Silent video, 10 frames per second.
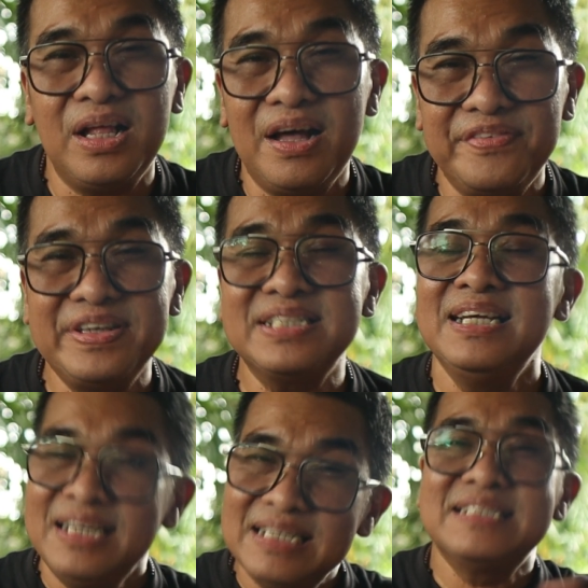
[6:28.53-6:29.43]
office,
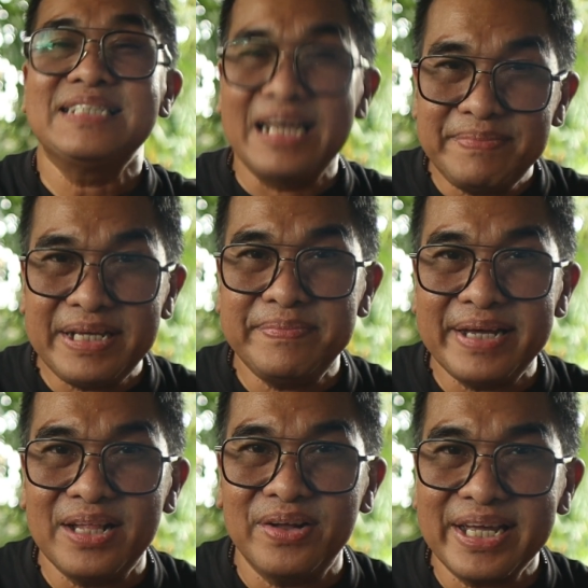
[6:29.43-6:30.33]
send me
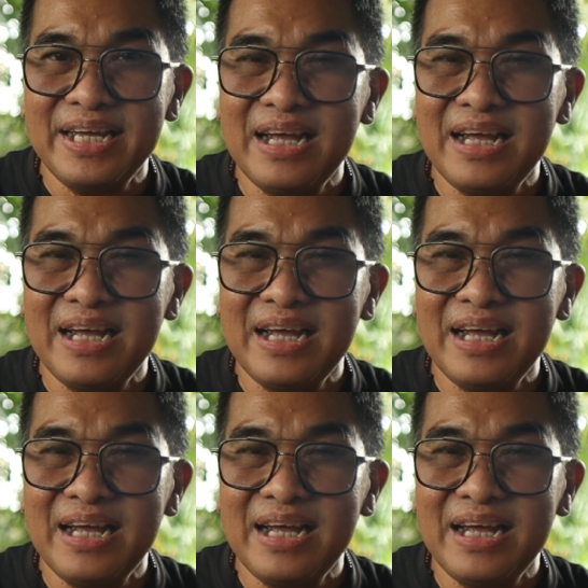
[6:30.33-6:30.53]
email, okay?